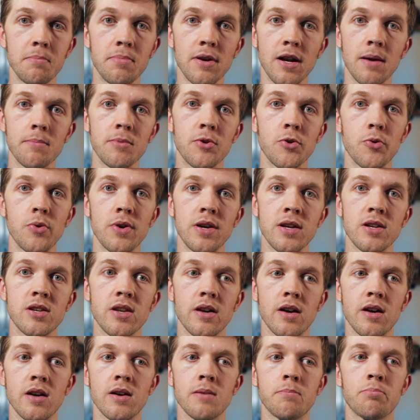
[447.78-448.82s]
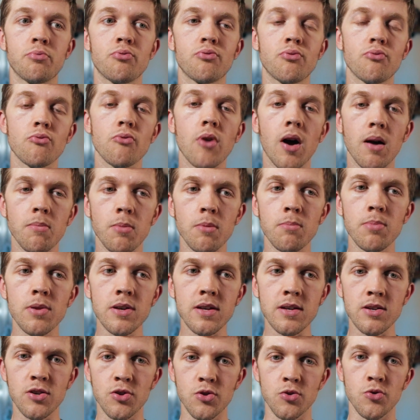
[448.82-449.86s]
But I'm going to
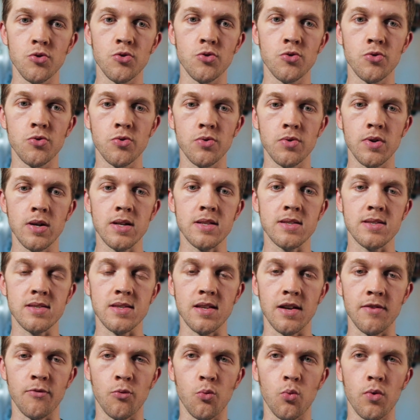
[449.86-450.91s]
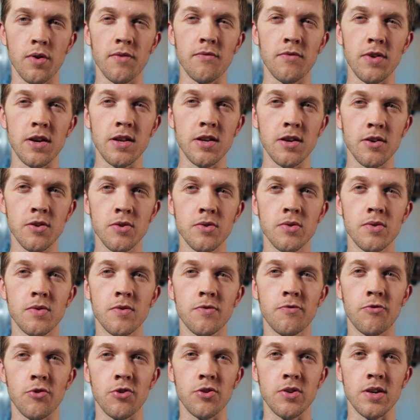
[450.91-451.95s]
probably do, instead of 1
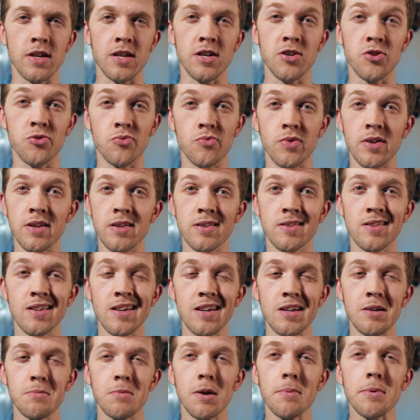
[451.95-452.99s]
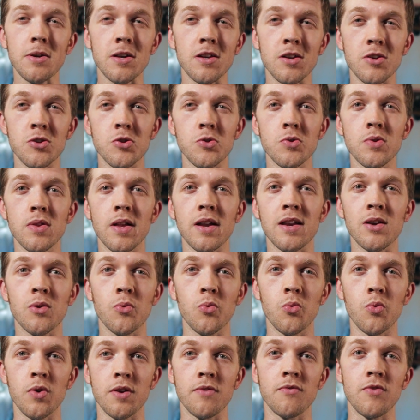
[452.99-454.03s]
video for each race, probably gonna do like
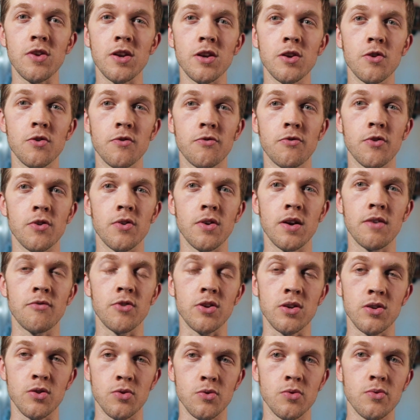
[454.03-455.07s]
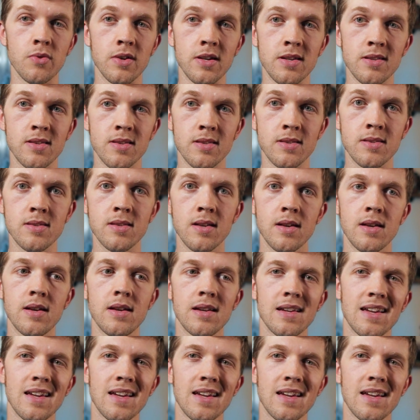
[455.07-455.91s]
1 video for every 2 races,